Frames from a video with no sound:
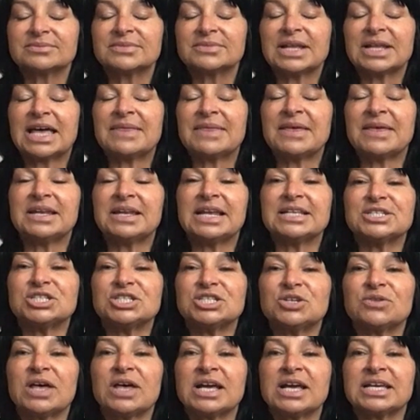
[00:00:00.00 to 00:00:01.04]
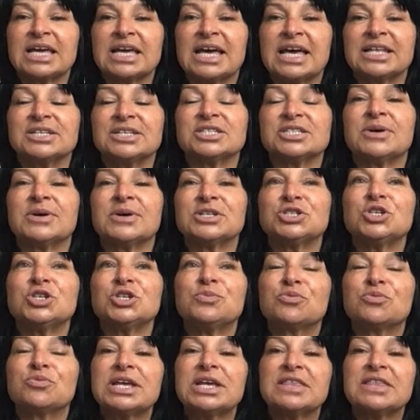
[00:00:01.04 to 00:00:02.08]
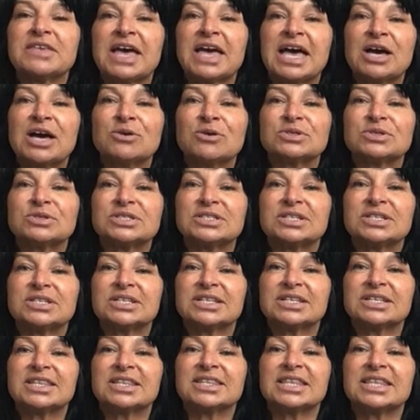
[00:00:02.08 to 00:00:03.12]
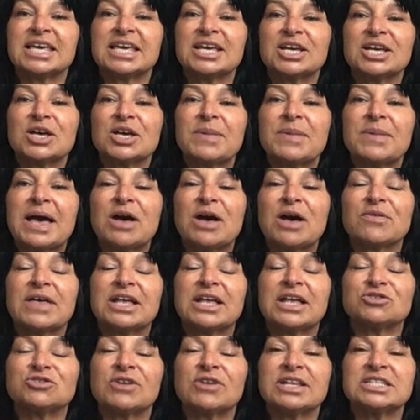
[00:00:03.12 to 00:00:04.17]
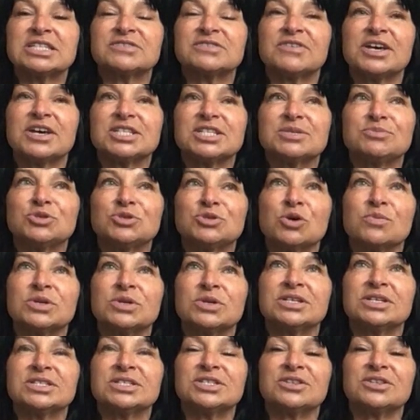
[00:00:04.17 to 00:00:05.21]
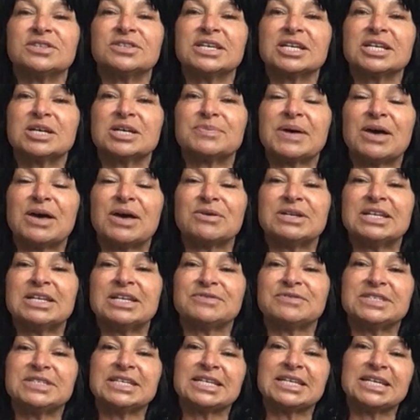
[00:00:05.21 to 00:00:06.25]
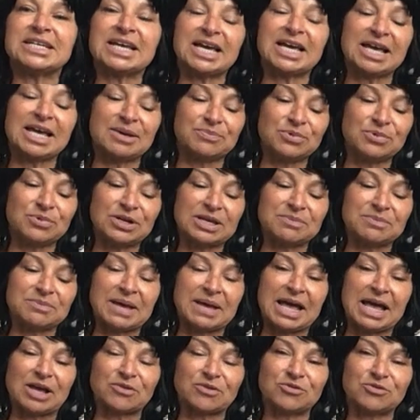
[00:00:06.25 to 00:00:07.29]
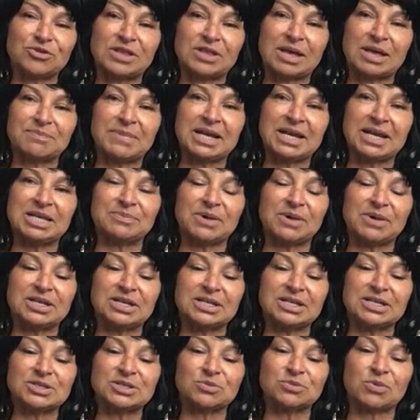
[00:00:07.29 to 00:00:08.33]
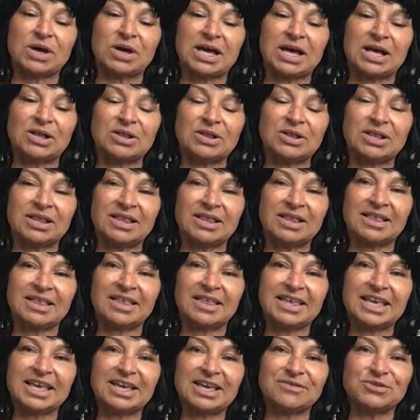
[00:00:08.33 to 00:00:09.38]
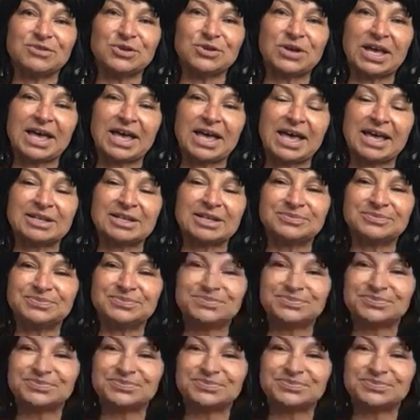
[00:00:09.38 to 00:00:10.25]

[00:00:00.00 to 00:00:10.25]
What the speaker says: And then let's do that again. So as you breathe out, think about that transverse abdominis. So think about lifting, pulling back through that belly button as well, if you can.